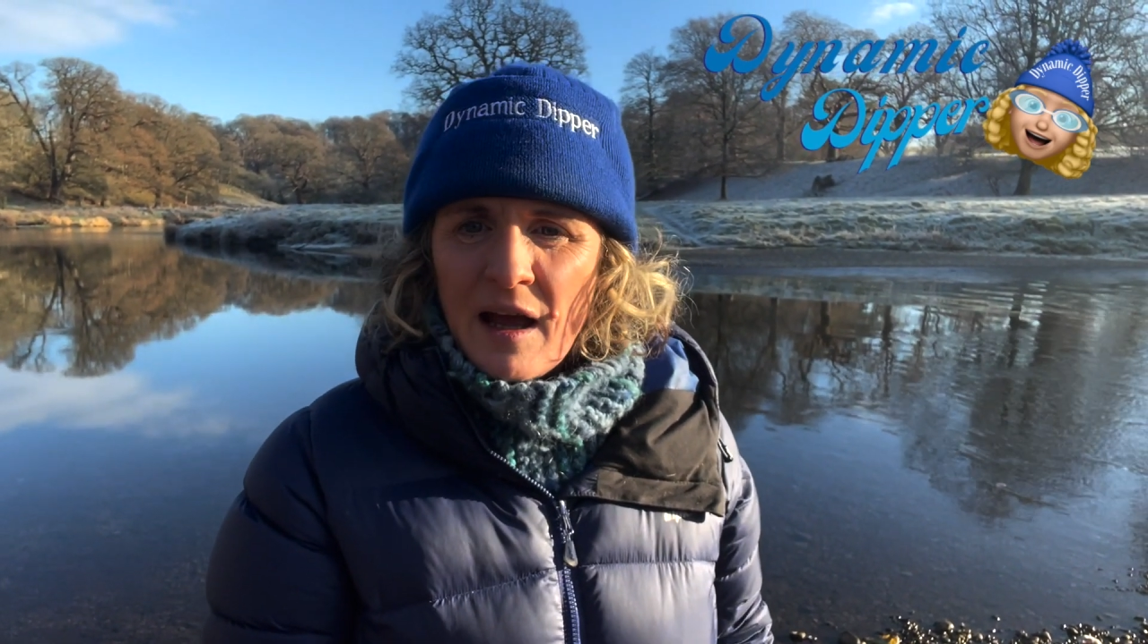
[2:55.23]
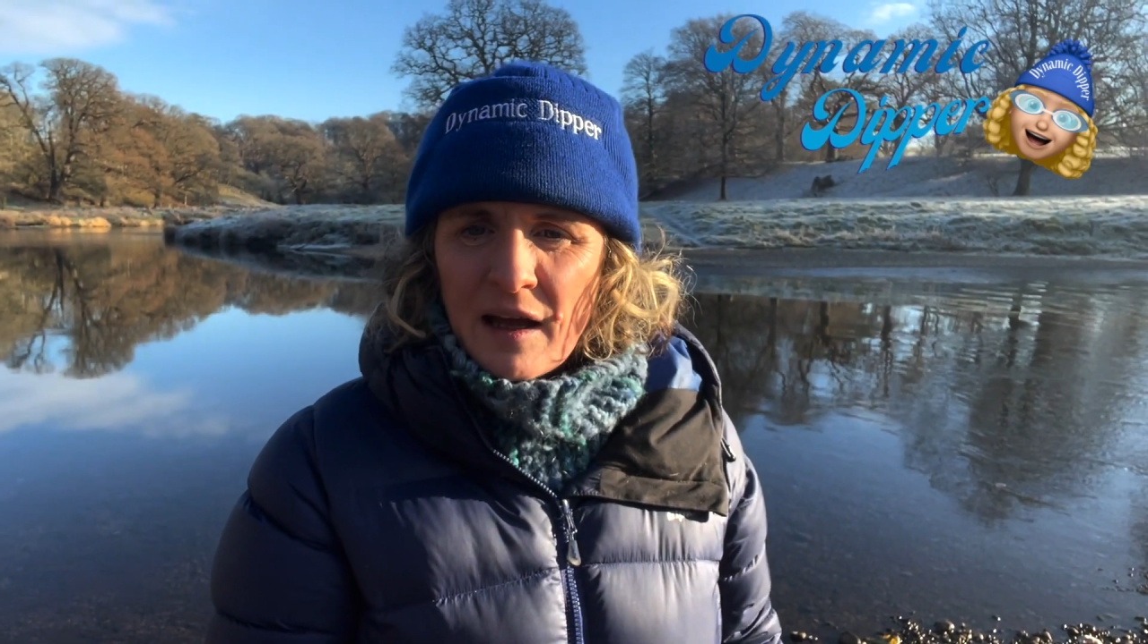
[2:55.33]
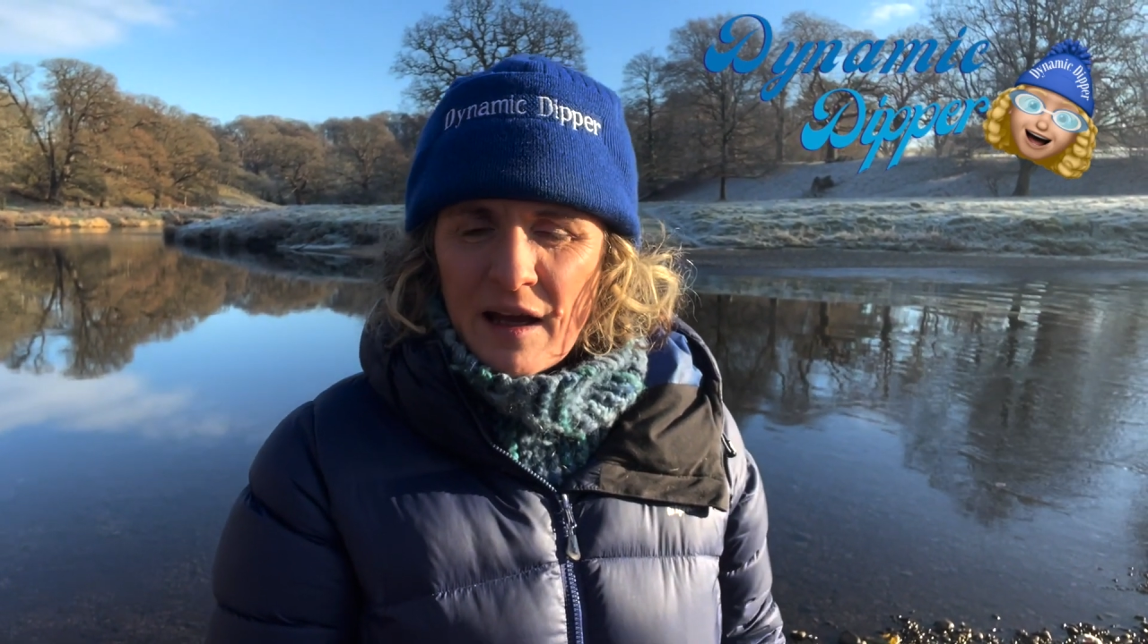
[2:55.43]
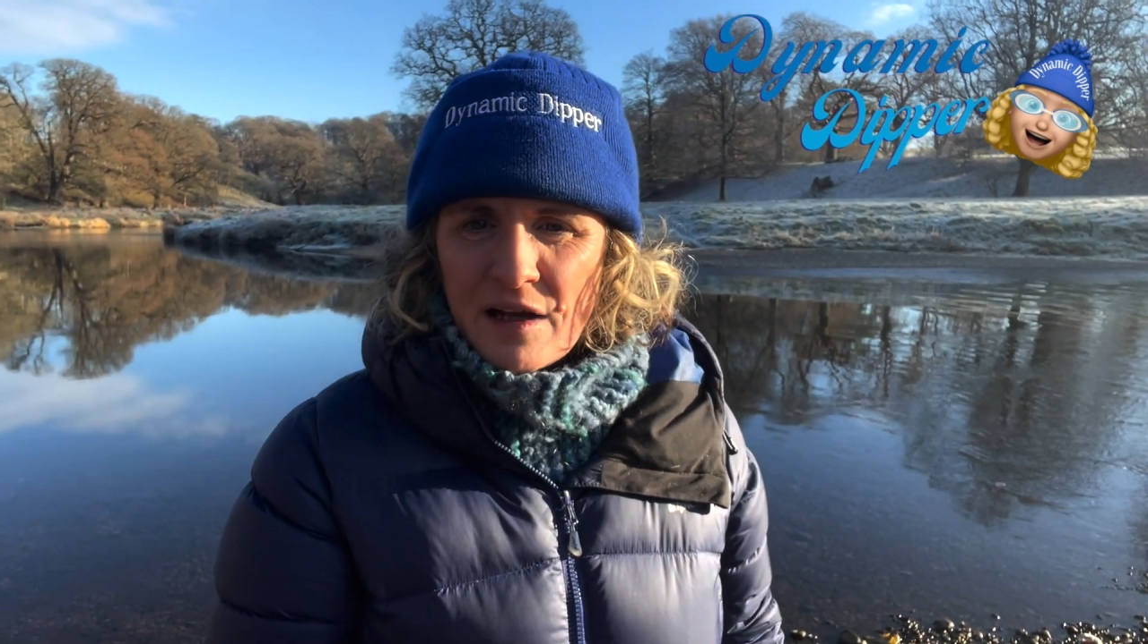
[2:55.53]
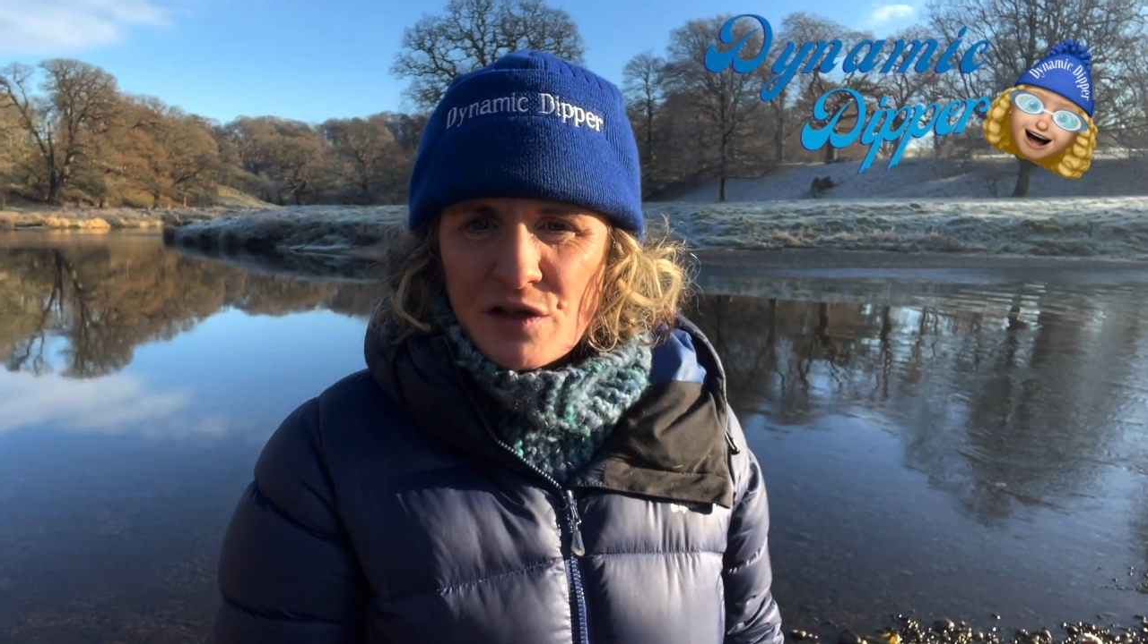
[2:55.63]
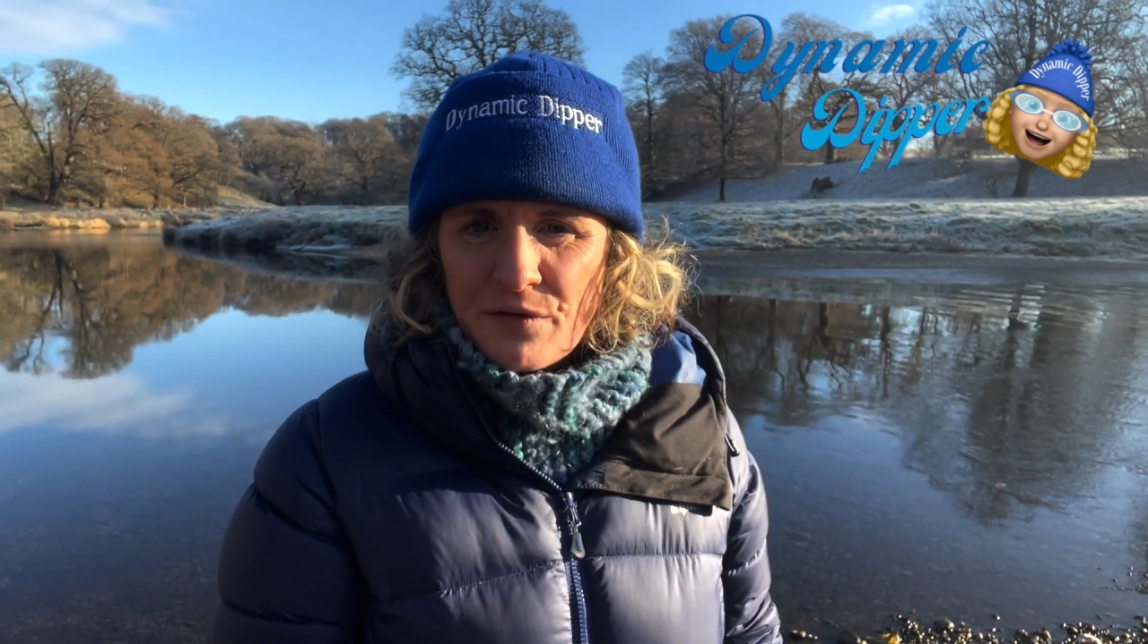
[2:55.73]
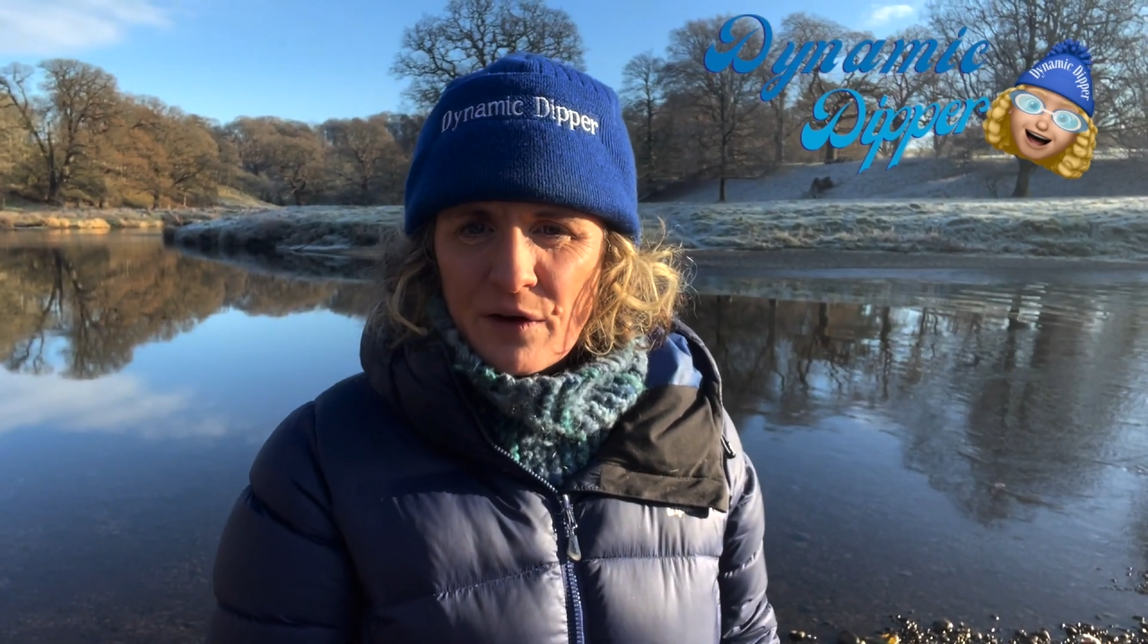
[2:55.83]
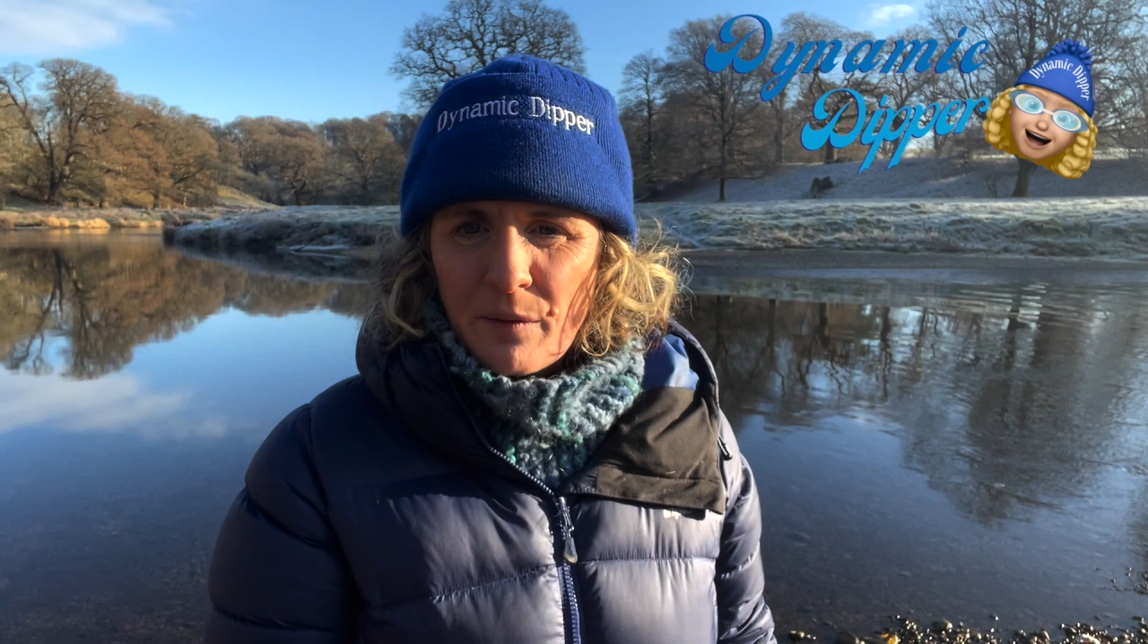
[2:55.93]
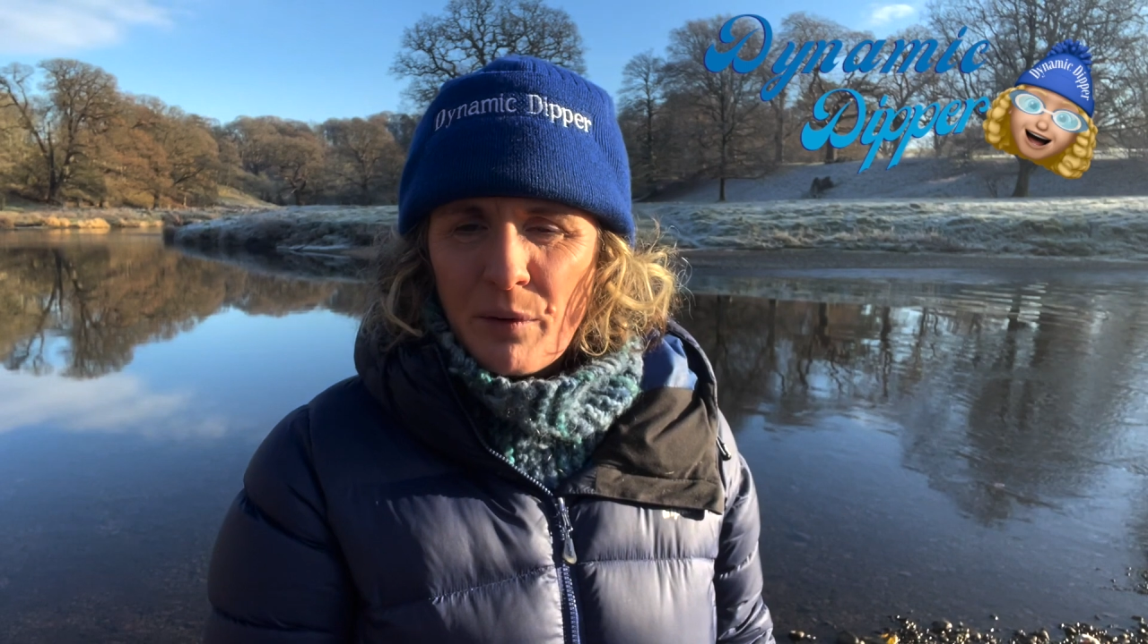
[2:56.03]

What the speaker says: in case you feel